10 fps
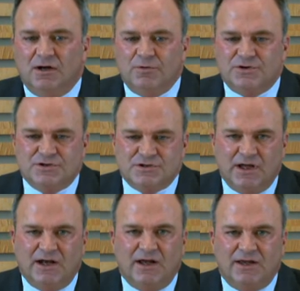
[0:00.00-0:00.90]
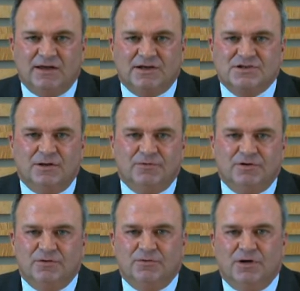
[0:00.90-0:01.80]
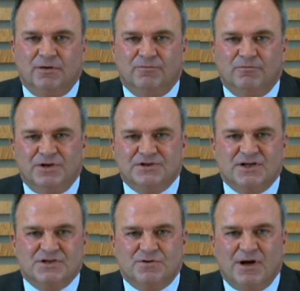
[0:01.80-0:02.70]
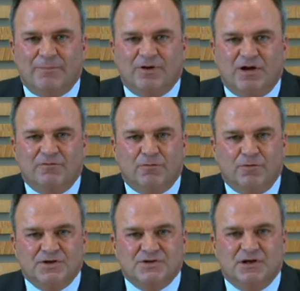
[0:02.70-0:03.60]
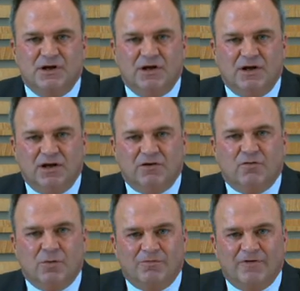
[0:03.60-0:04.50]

which has led, I think, some to reassess their appetite for risk in the form of